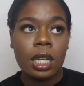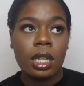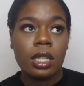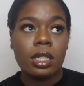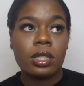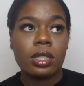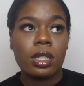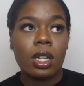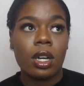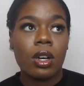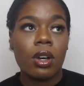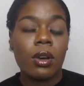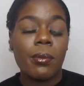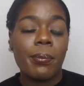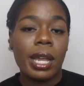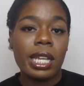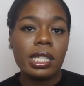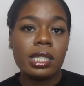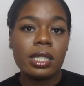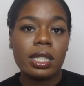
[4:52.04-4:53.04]
So
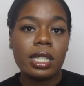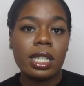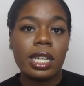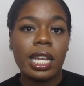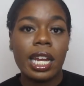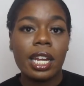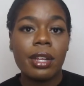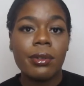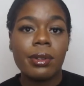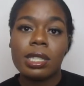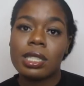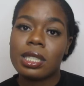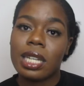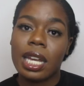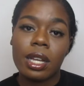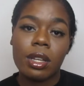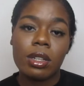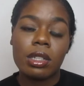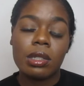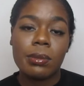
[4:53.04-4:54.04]
basically getting
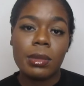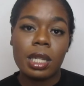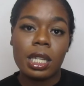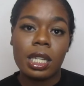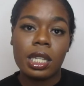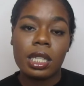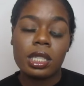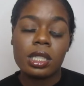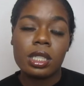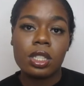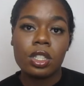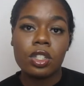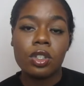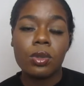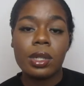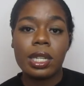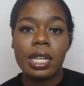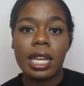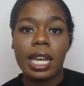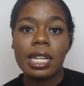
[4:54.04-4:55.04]
recycled means you
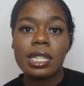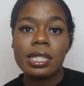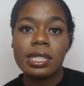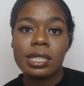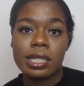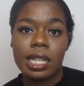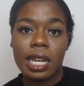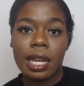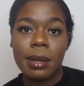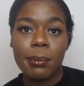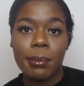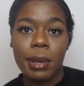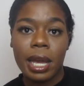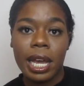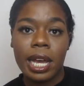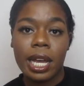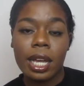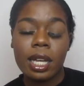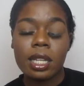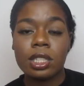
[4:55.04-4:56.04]
would get sent
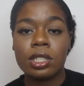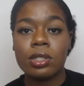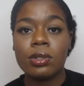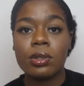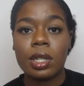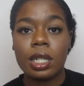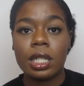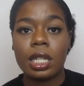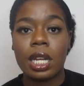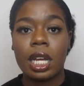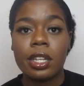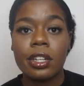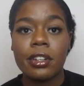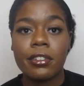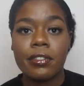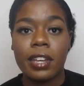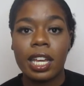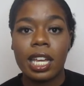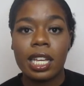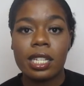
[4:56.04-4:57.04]
back to another
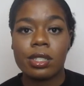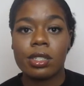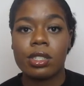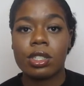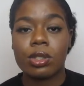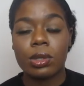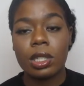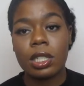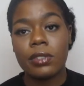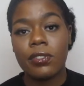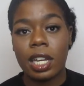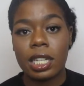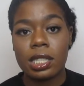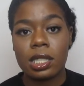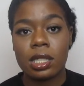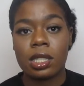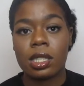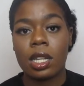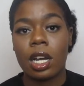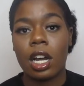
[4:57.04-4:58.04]
phase. There's 3
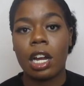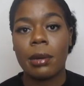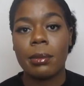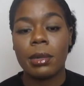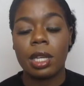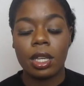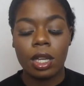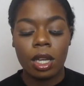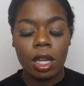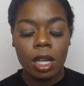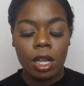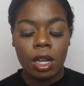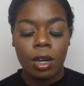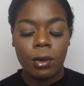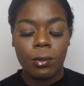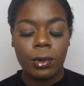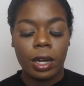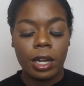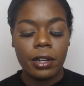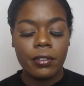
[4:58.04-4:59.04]
phases in the Army:
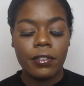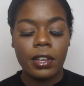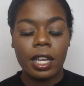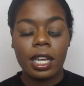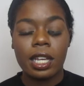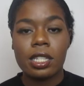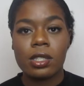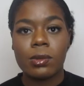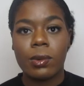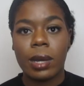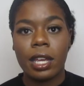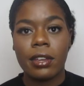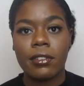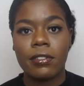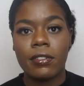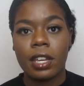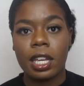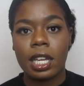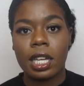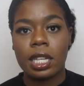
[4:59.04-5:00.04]
red phase, white
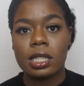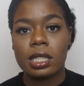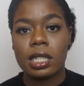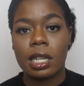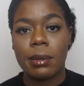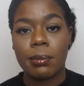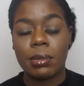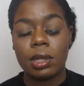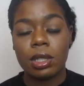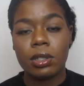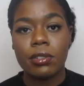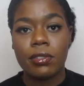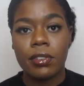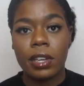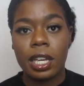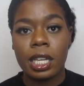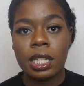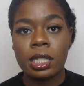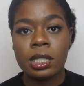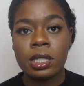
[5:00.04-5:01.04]
phase, and blue
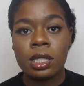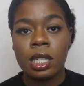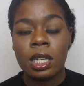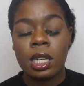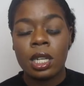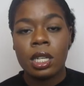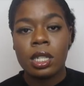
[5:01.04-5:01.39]
phase.